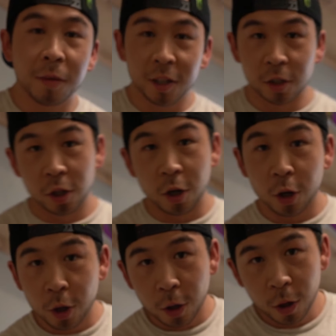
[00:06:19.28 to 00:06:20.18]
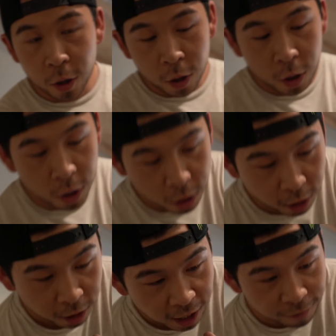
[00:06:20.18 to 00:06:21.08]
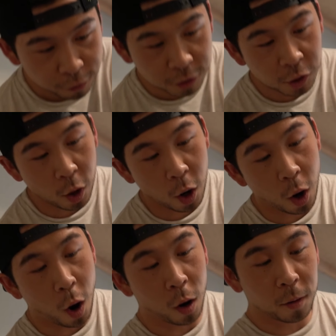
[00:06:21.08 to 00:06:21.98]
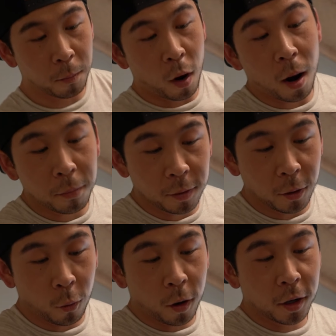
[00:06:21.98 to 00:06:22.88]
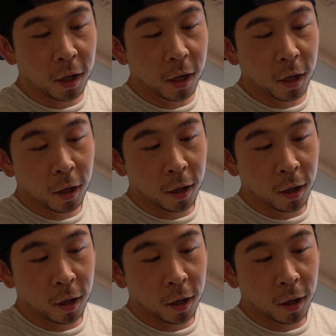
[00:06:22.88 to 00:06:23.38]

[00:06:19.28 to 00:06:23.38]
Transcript: make sure the levers are properly working.